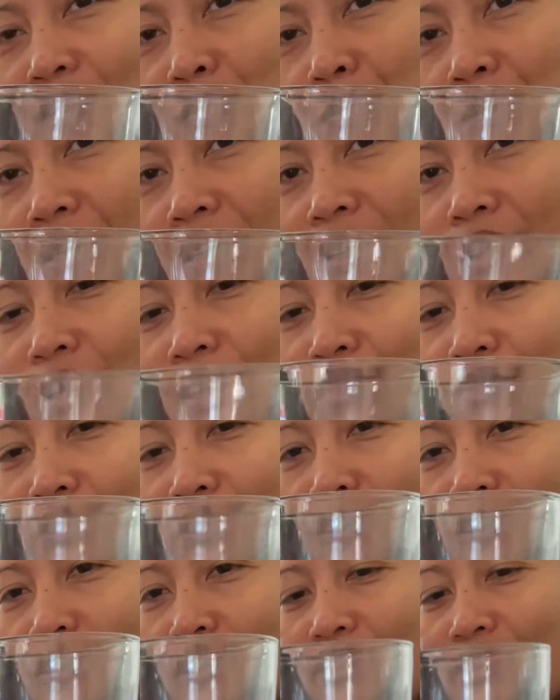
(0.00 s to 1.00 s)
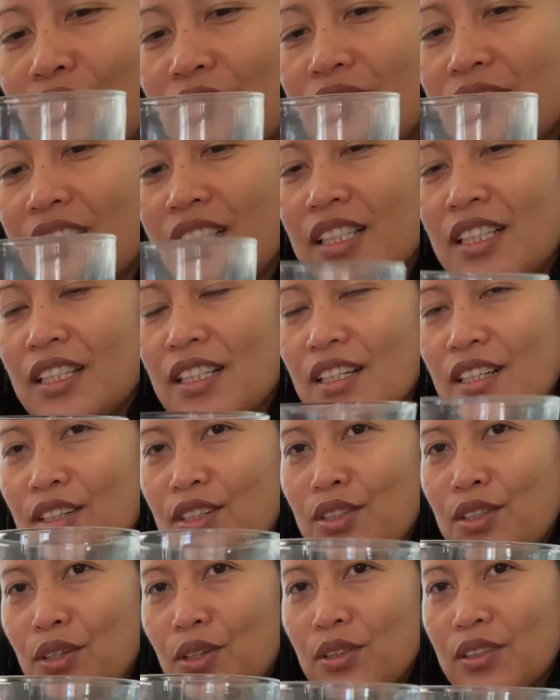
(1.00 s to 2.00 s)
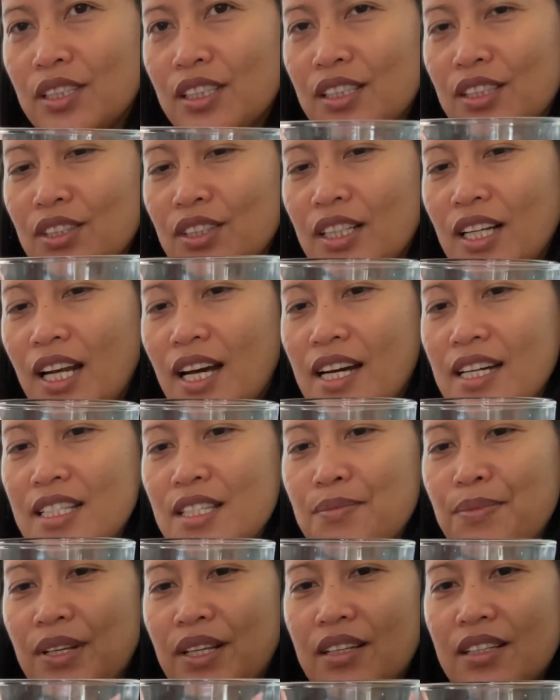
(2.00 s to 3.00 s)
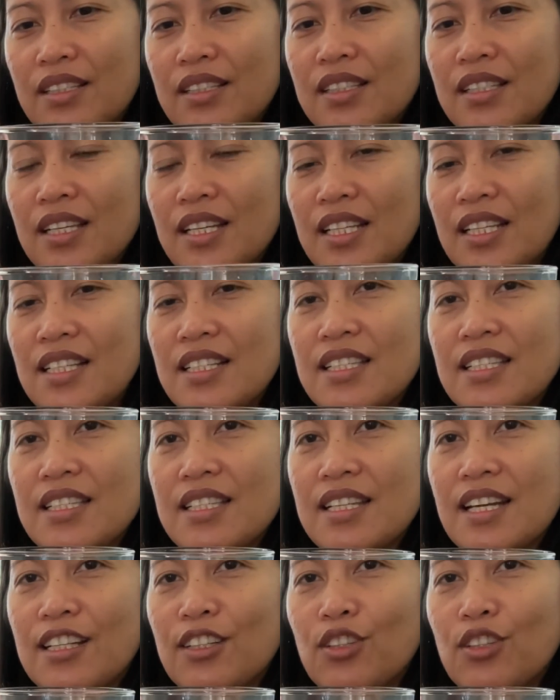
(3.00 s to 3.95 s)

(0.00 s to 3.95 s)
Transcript: bit careful on holding your glass, because this is not